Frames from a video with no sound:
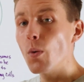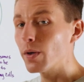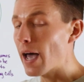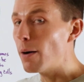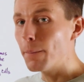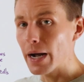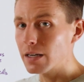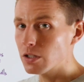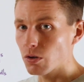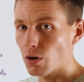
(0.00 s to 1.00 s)
Without
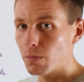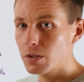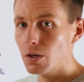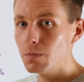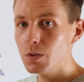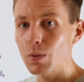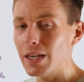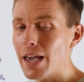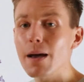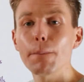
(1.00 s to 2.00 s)
binding to chromosomes, we
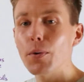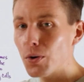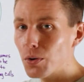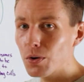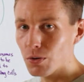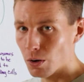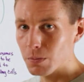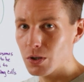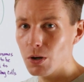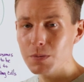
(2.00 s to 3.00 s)
can't pull
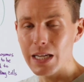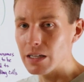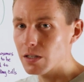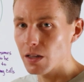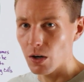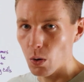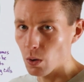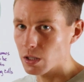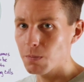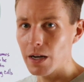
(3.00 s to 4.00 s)
chromosomes into their
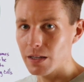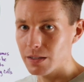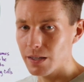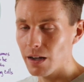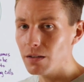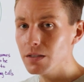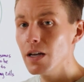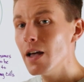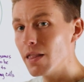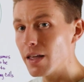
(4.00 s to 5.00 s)
corresponding cells.
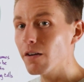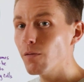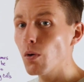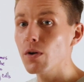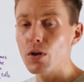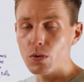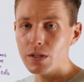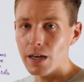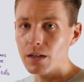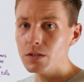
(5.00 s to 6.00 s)
Therefore,
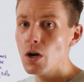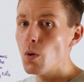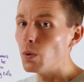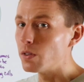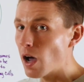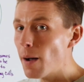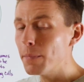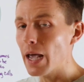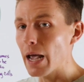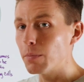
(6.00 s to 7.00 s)
those cells will
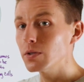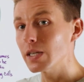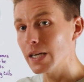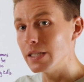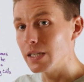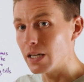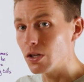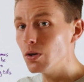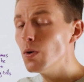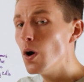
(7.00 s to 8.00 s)
not be able to
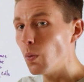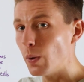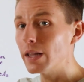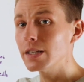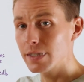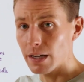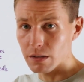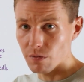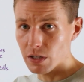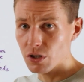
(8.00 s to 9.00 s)
continue with cell
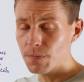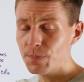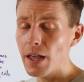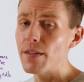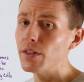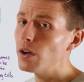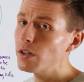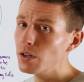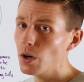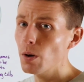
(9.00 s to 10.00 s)
division and they'll
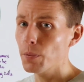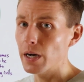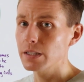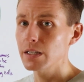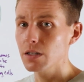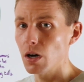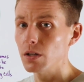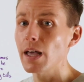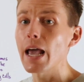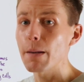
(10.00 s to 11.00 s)
undergo a process
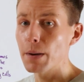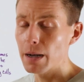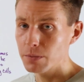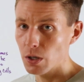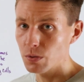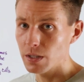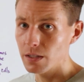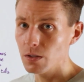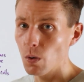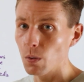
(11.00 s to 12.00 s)
called
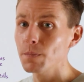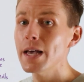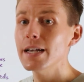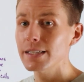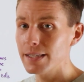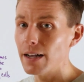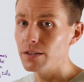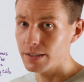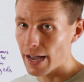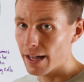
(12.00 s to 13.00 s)
apoptosis or
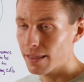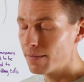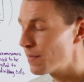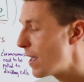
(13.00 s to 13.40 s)
cell death.